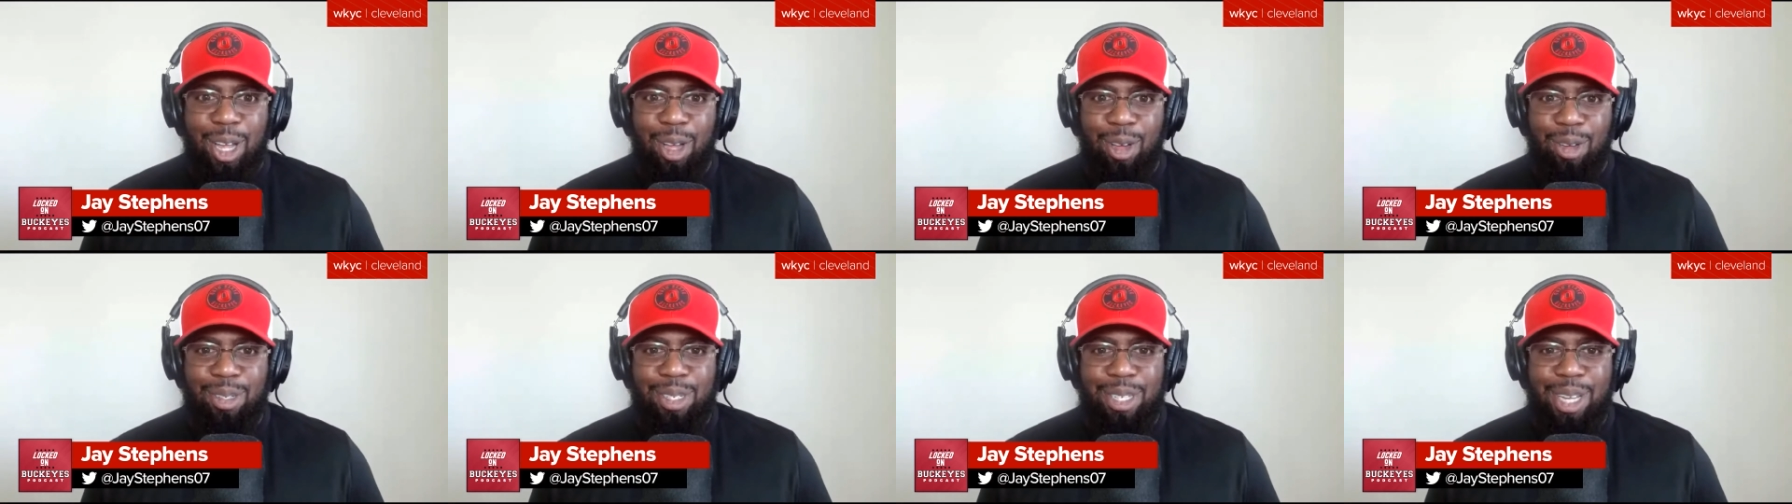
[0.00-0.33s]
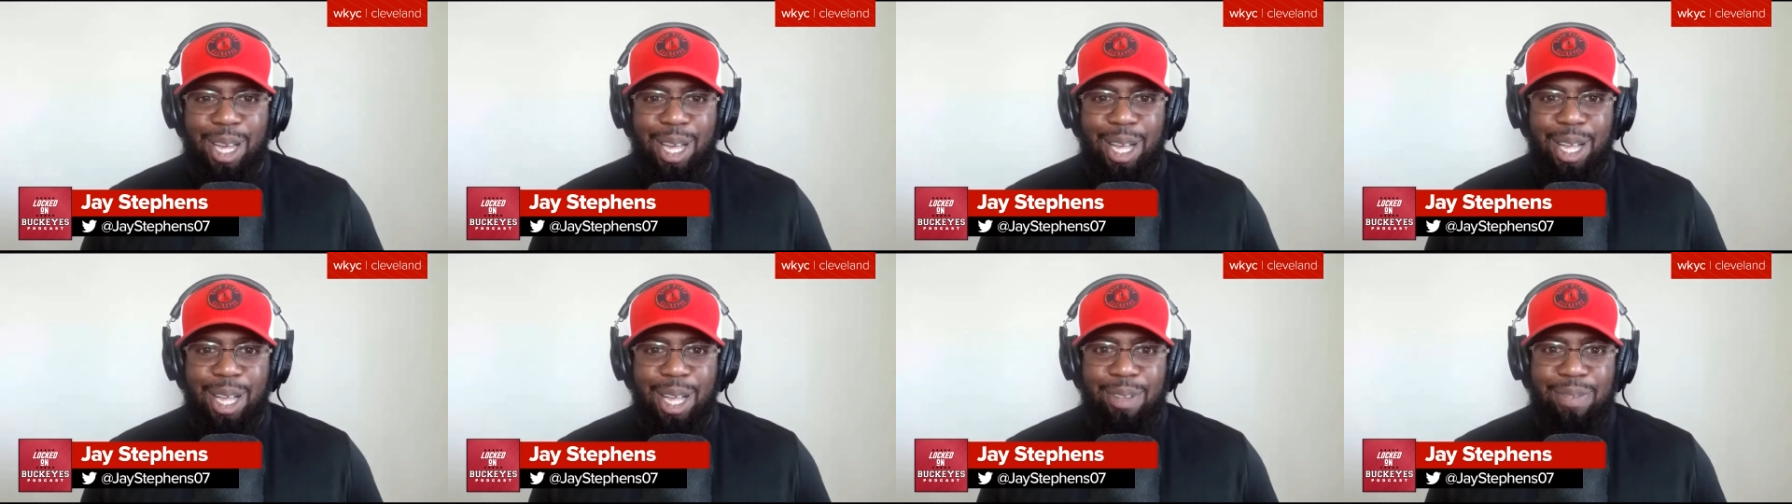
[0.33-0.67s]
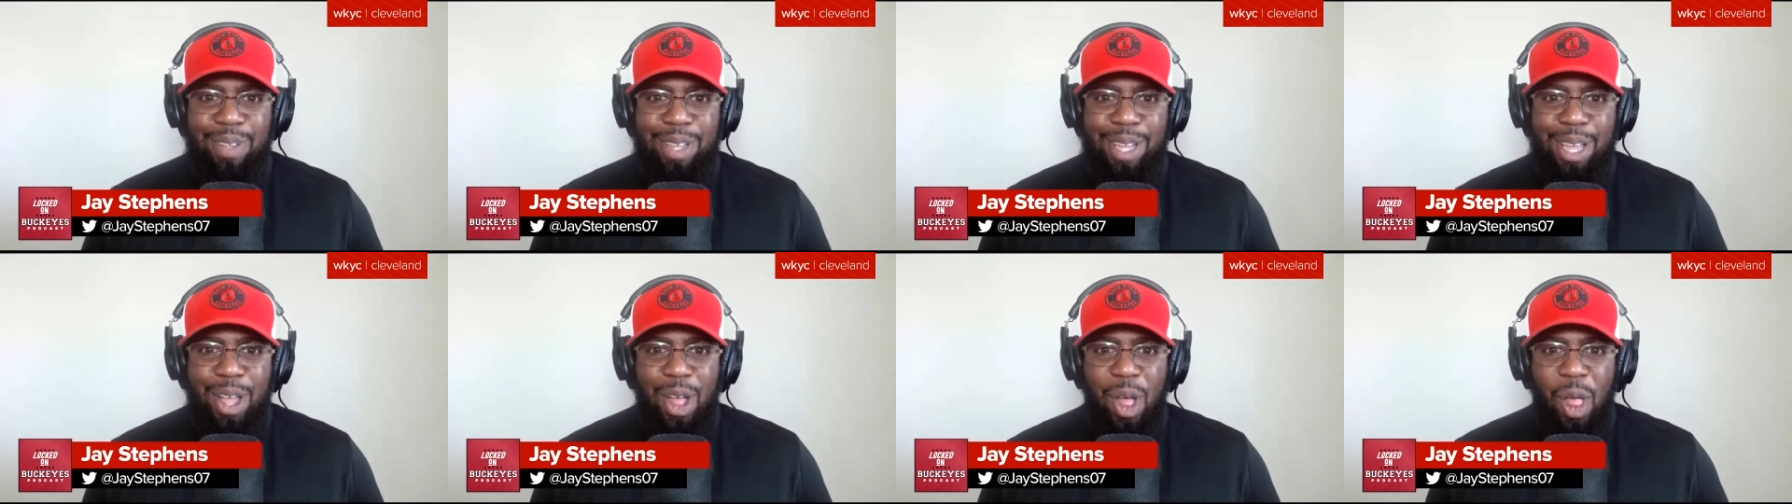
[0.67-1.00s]
host of
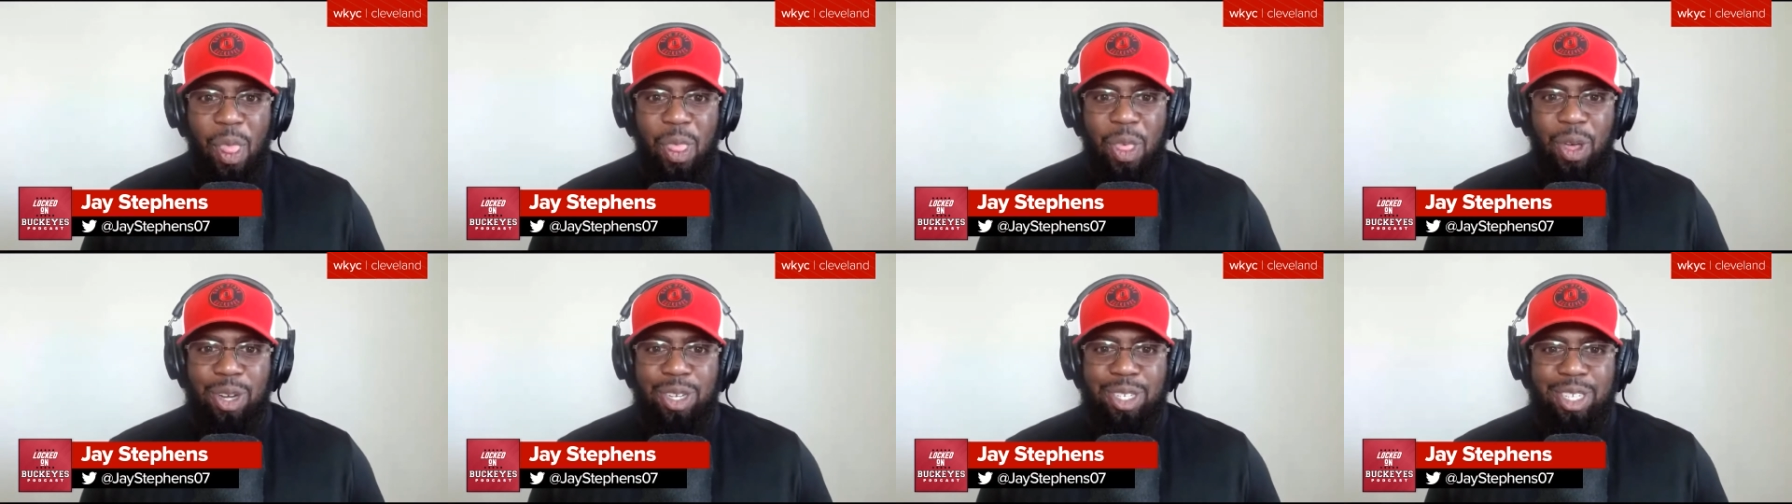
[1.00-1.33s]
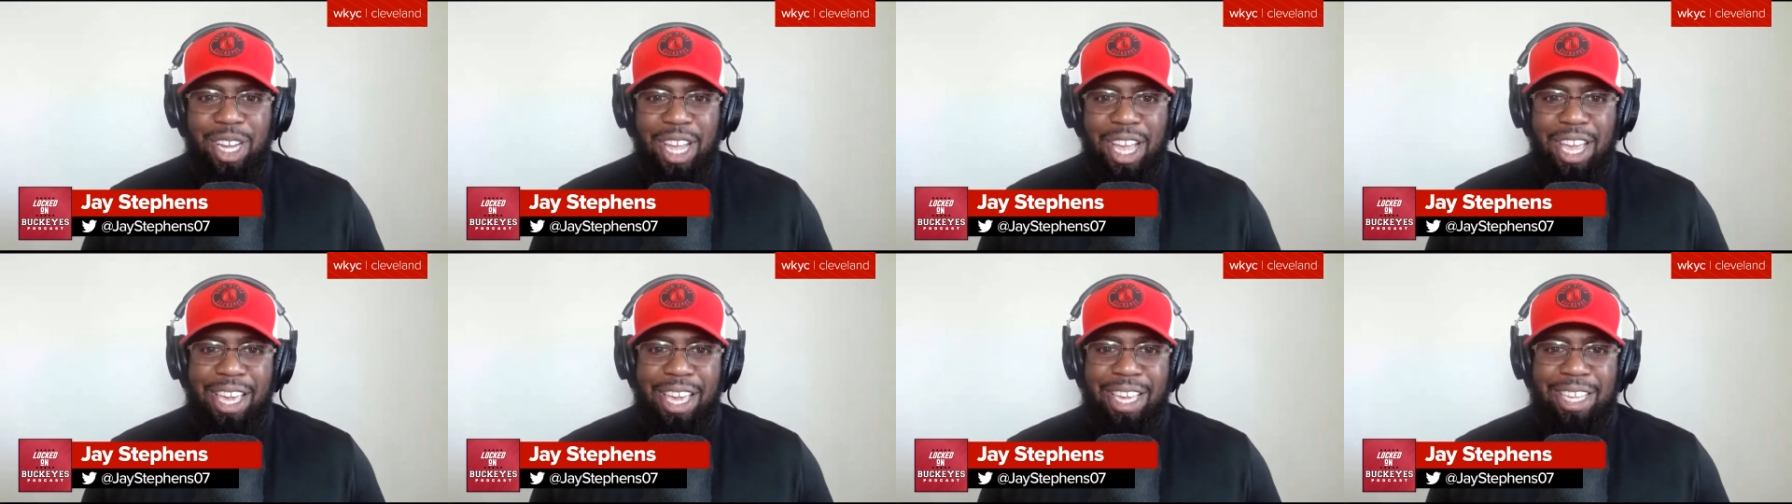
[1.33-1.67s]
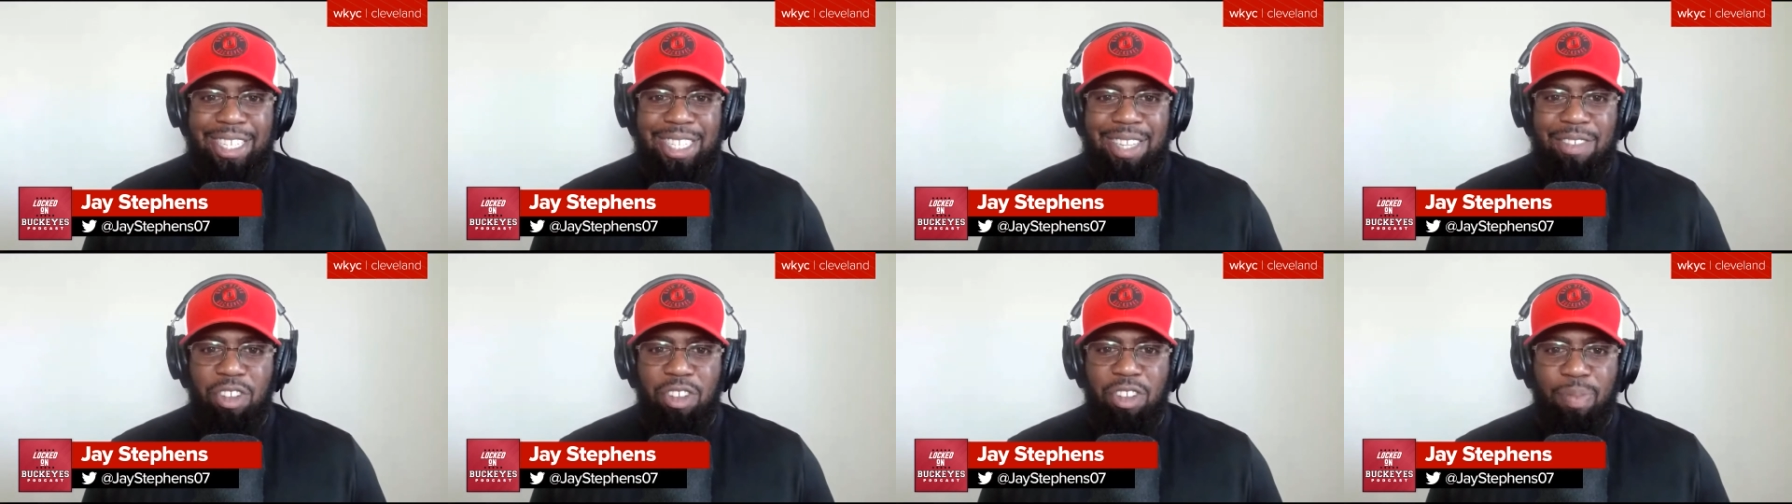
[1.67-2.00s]
the Jay
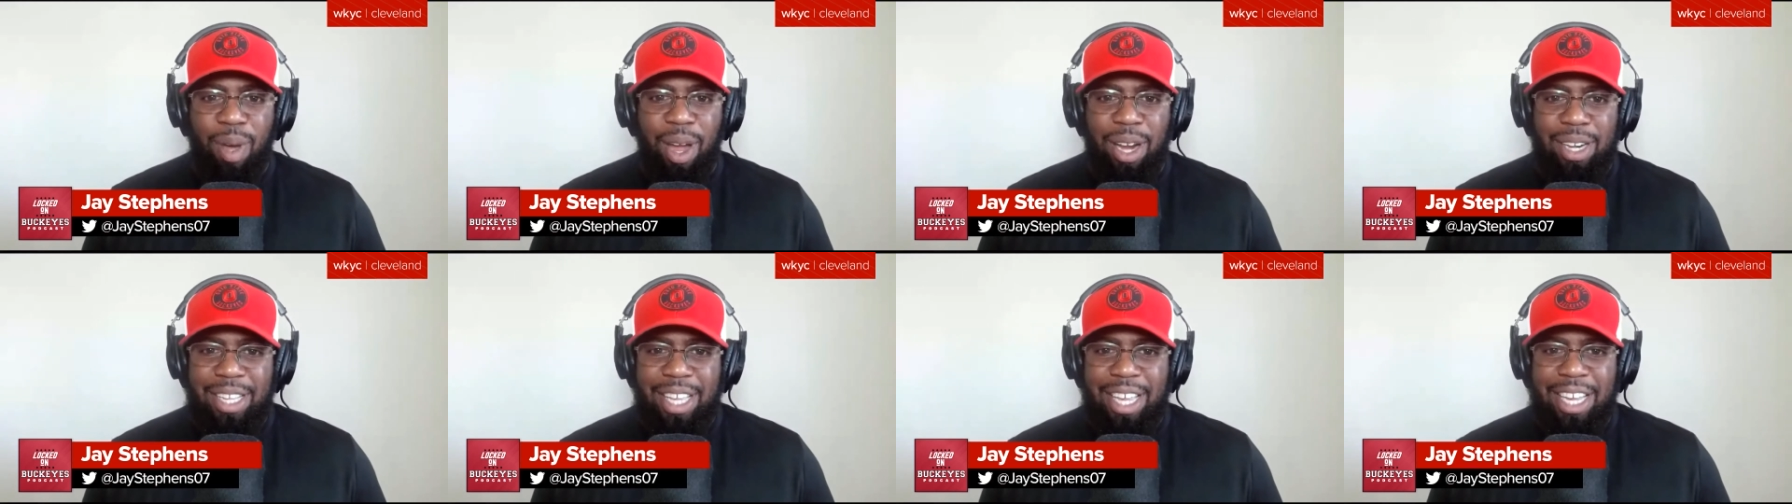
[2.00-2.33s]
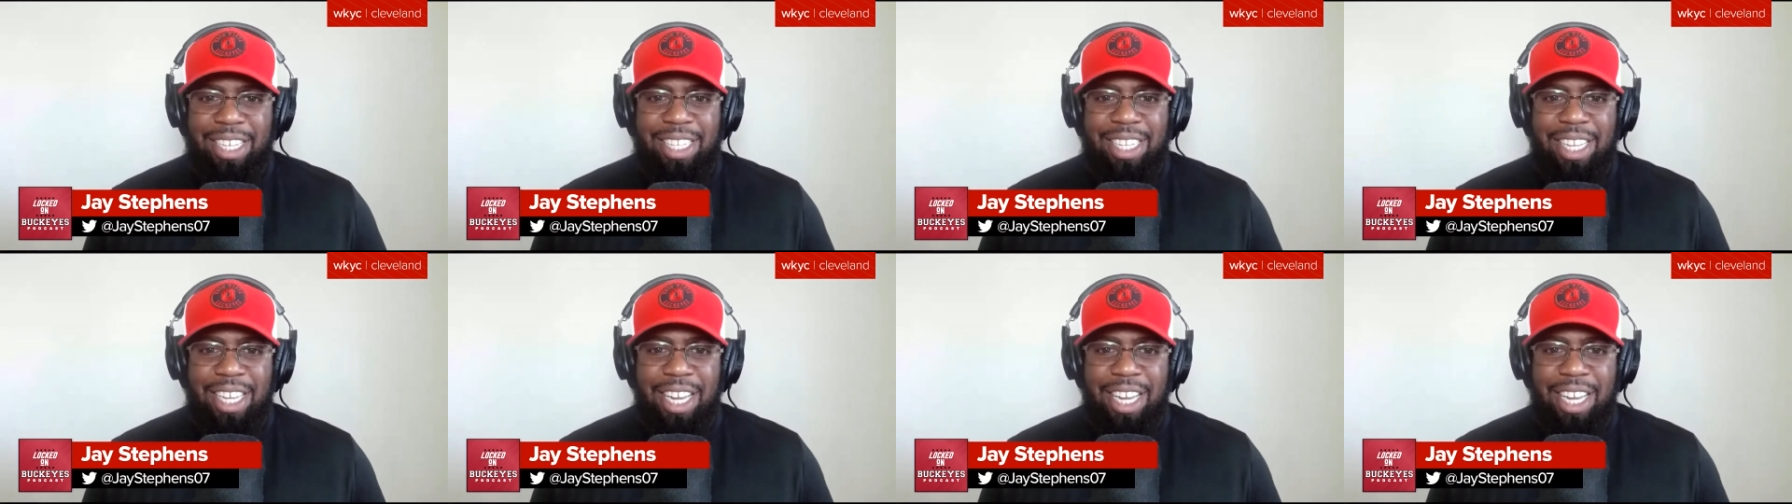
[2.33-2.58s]
Stevens Podcast.